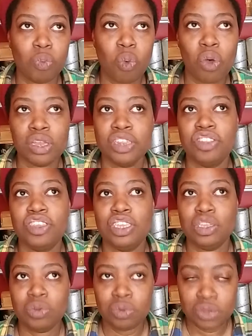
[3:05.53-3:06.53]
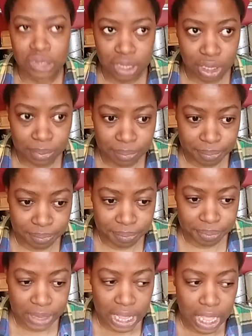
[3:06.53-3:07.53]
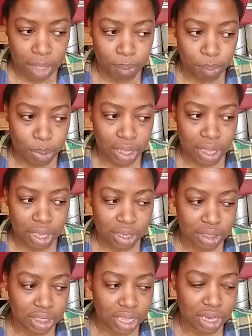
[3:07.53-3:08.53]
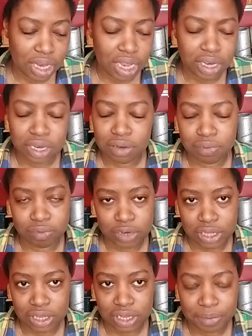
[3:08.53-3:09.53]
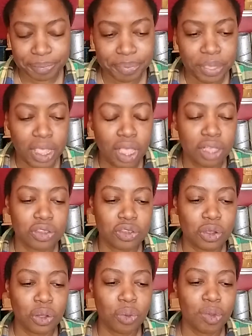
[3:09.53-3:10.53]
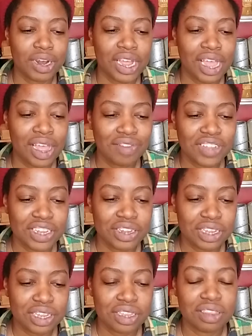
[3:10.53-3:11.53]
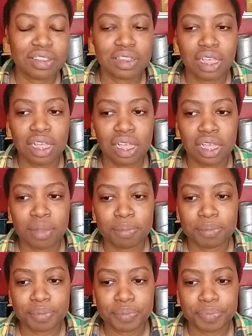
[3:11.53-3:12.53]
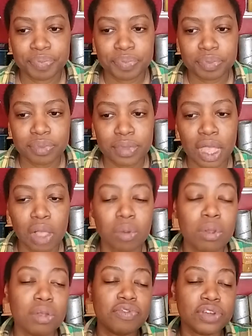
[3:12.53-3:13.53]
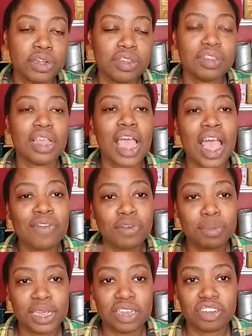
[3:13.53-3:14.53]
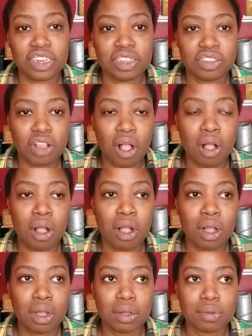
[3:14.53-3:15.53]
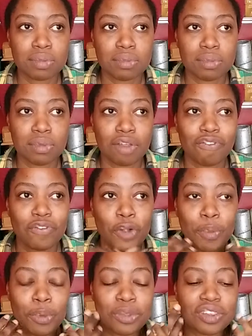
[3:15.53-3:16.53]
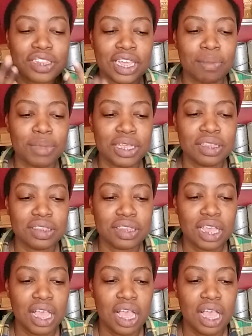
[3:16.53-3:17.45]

wanted to use them, but then I didn't really. So what I have here is, well, first, affirmations are verbal statements